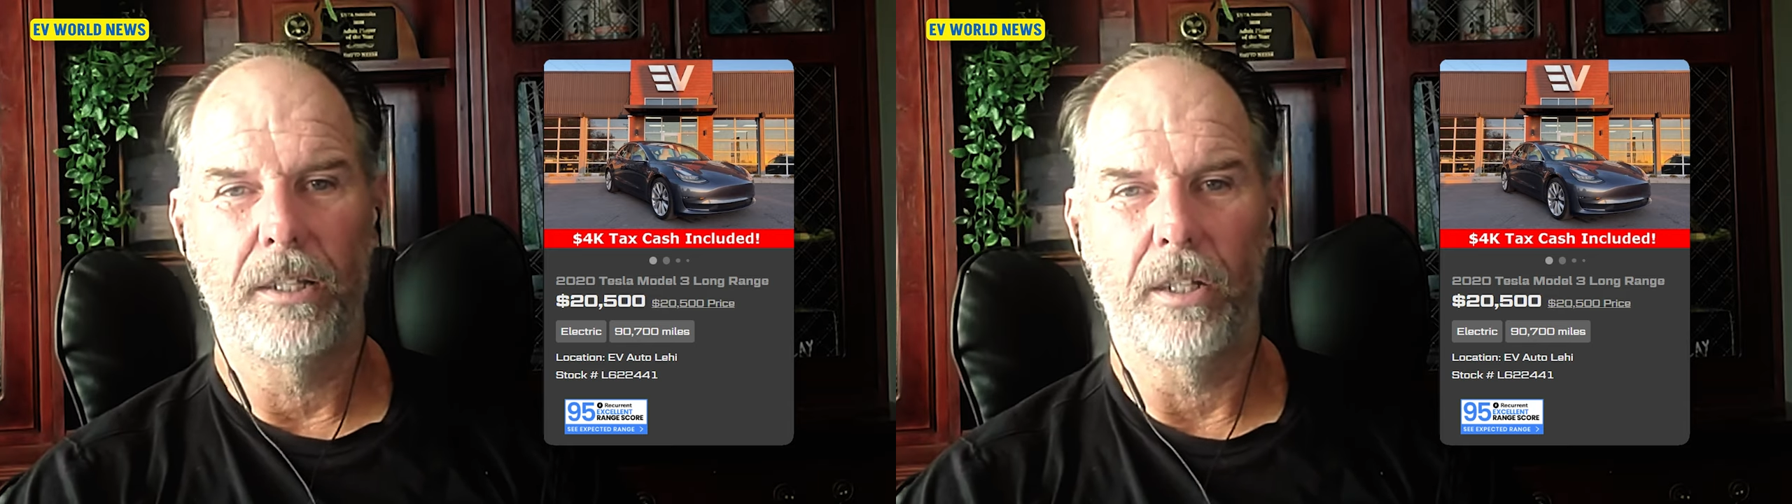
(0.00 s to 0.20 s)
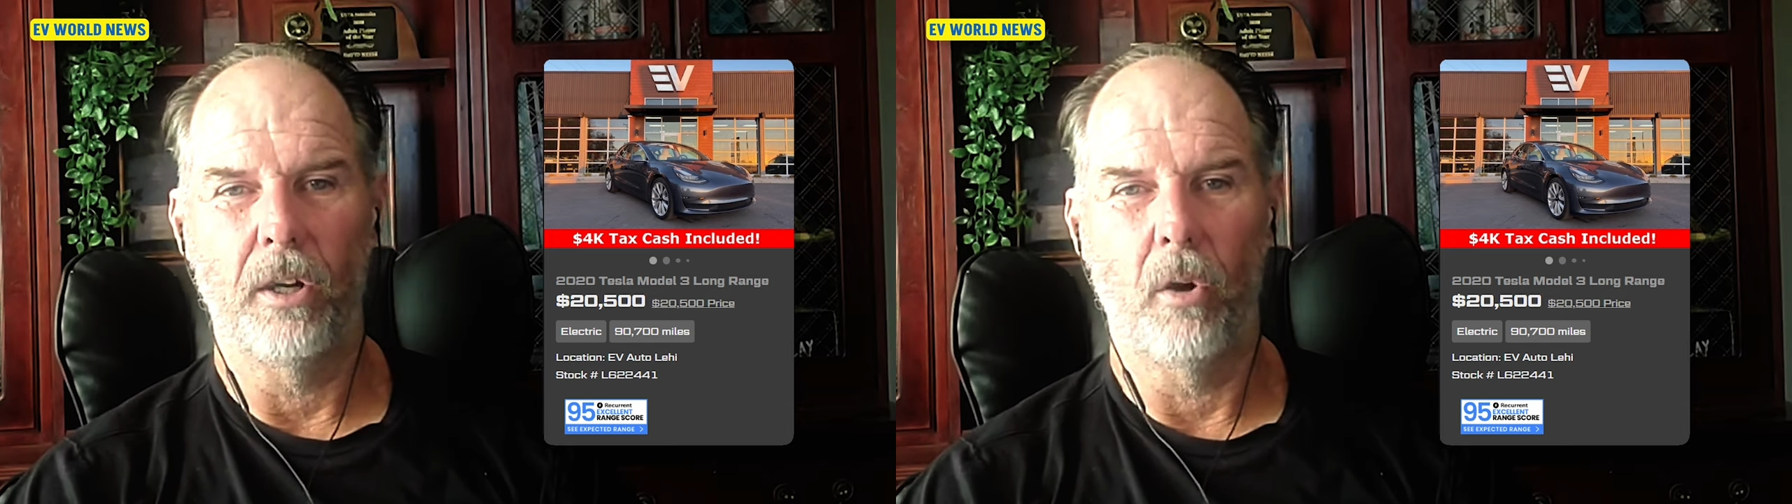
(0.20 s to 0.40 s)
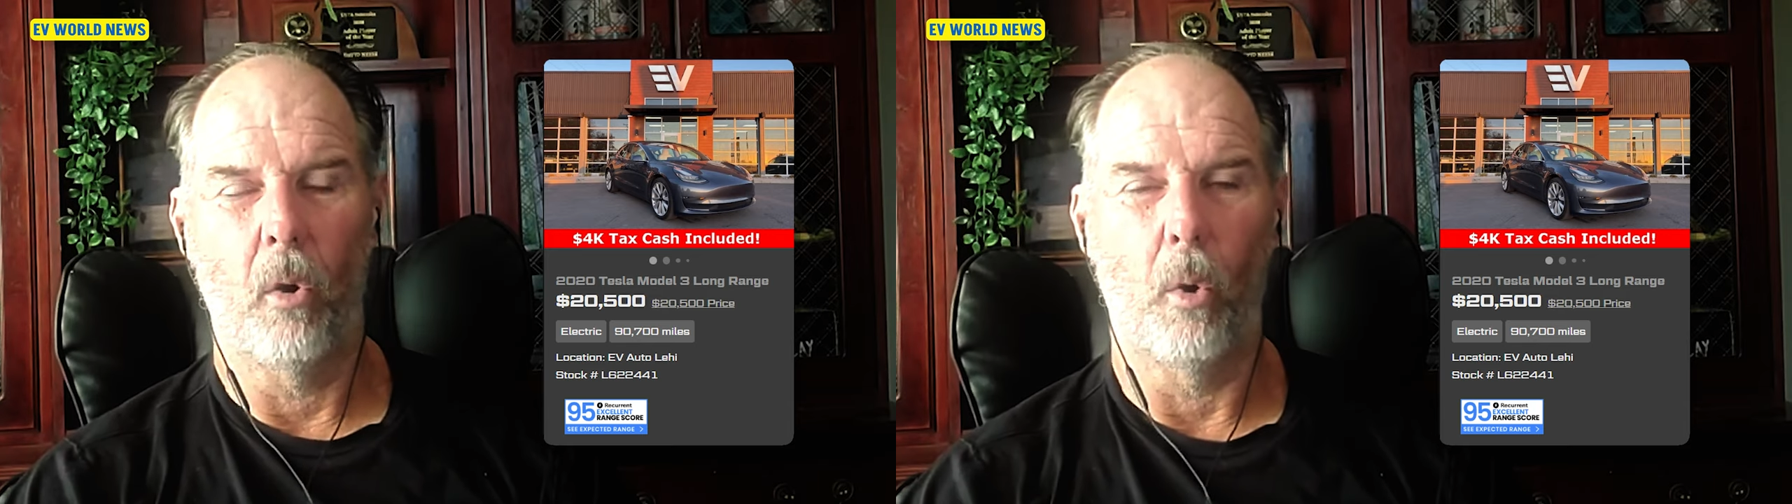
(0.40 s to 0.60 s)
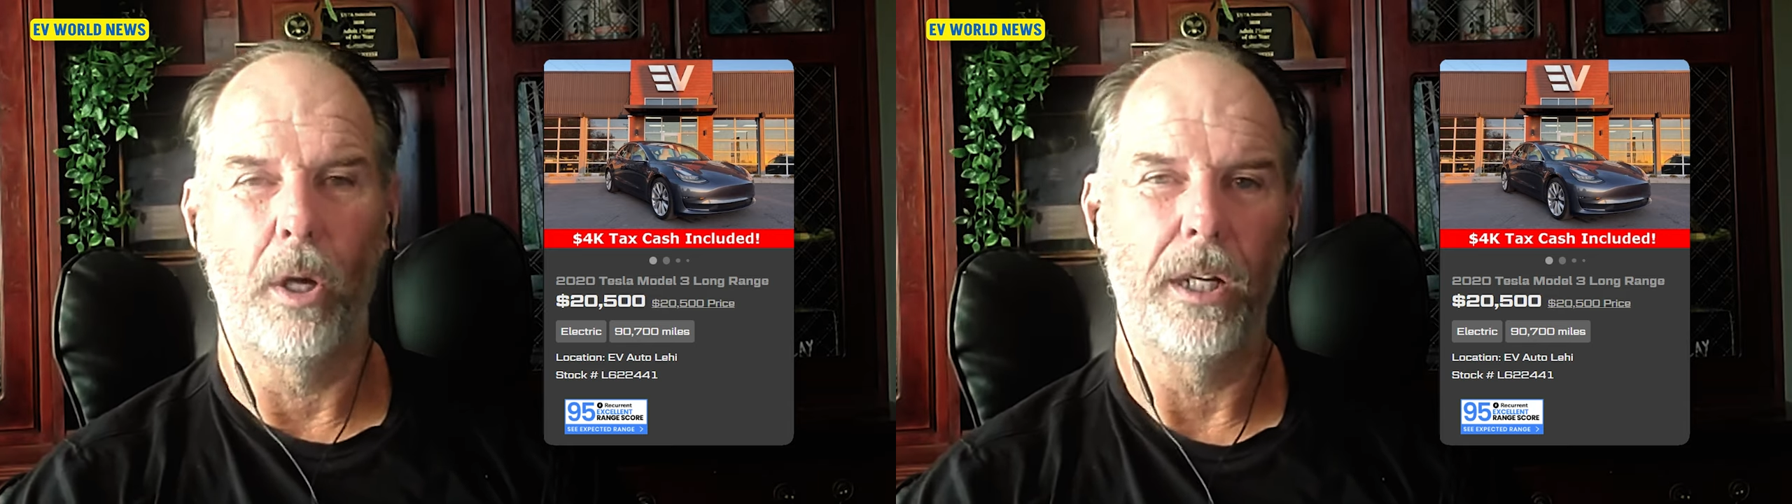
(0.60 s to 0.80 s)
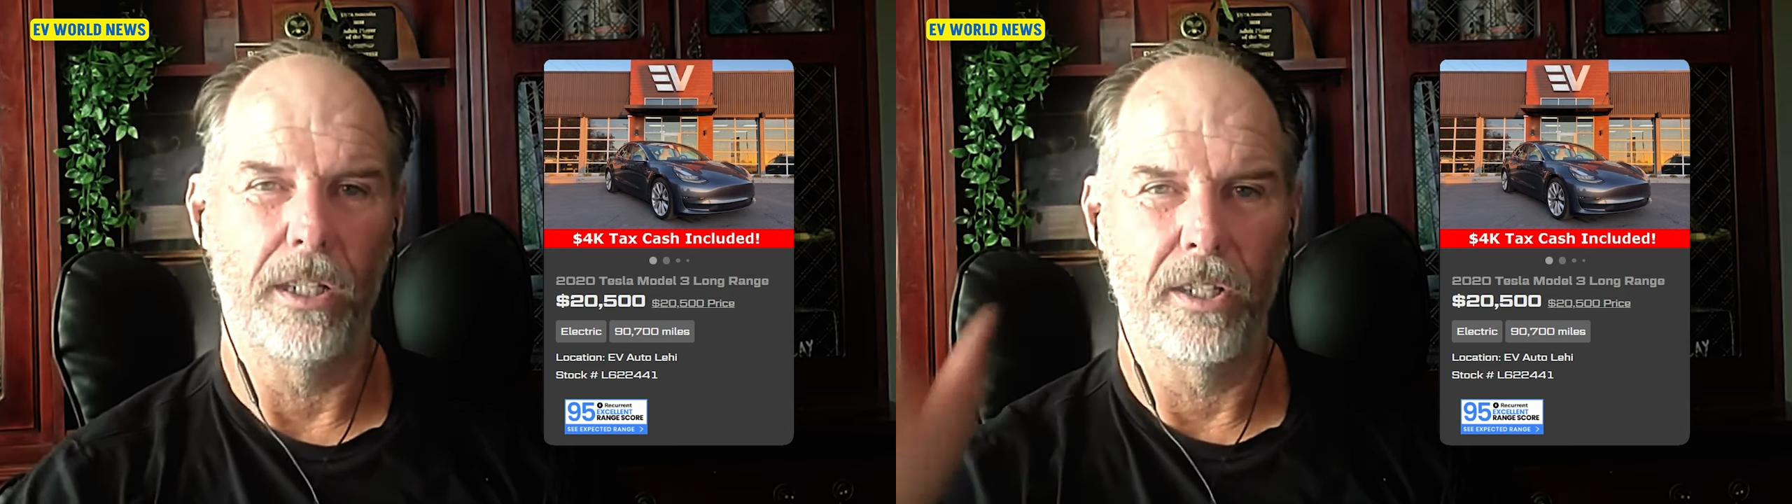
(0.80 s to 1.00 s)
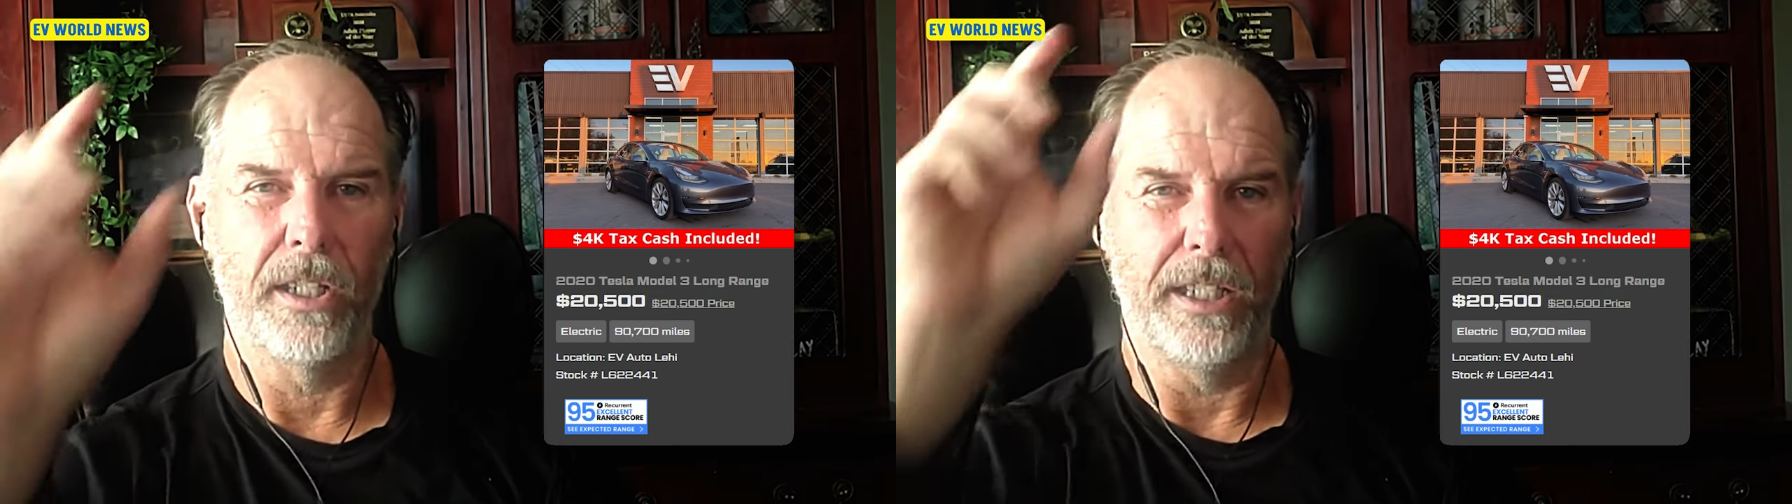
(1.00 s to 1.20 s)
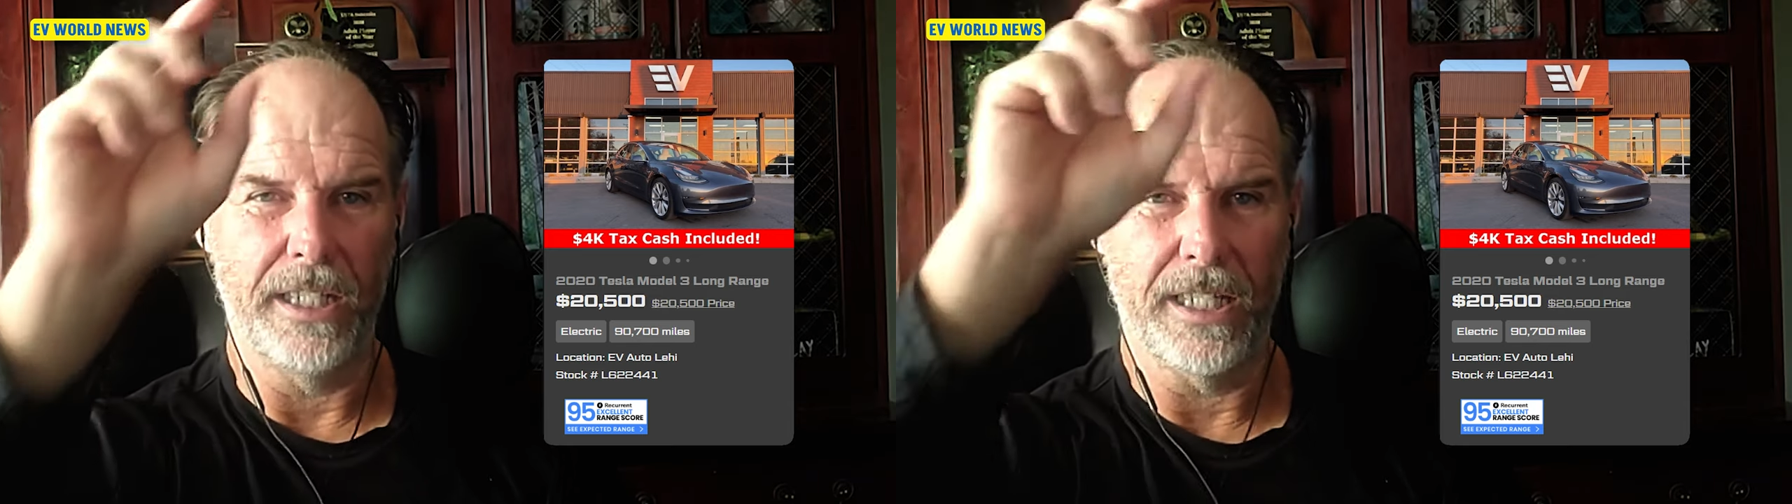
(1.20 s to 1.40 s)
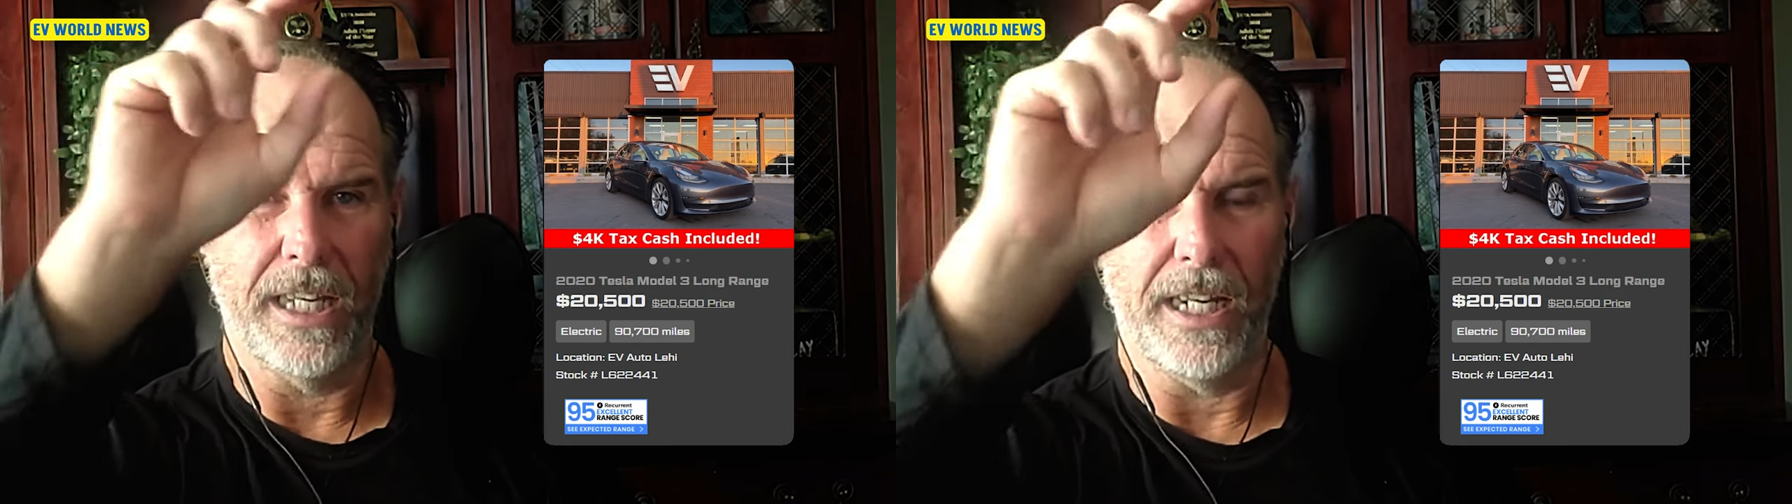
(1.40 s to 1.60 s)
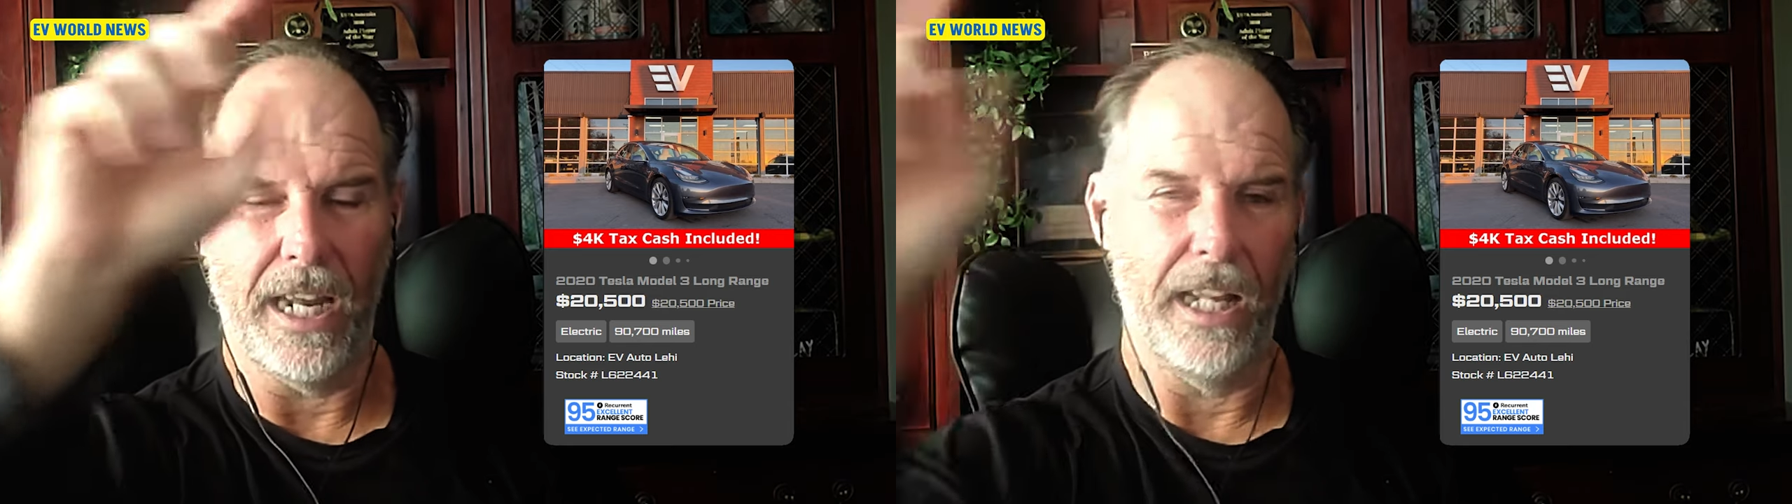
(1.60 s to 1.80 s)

it'll at least say